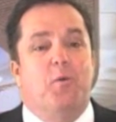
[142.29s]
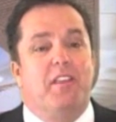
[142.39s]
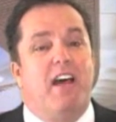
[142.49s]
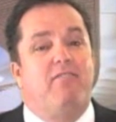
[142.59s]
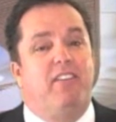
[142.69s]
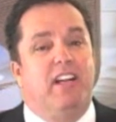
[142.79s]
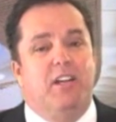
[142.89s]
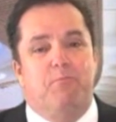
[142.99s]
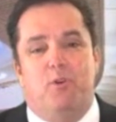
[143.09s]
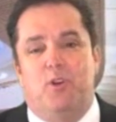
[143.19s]
without
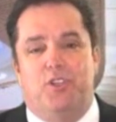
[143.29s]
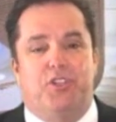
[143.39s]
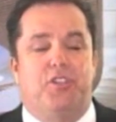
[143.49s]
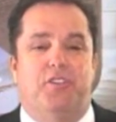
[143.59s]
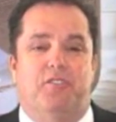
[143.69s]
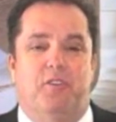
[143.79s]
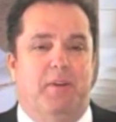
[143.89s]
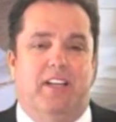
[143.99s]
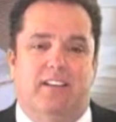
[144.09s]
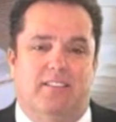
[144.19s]
feeling pushed or
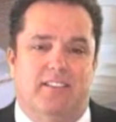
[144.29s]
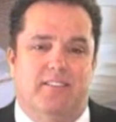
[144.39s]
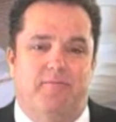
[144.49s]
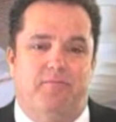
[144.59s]
belittled.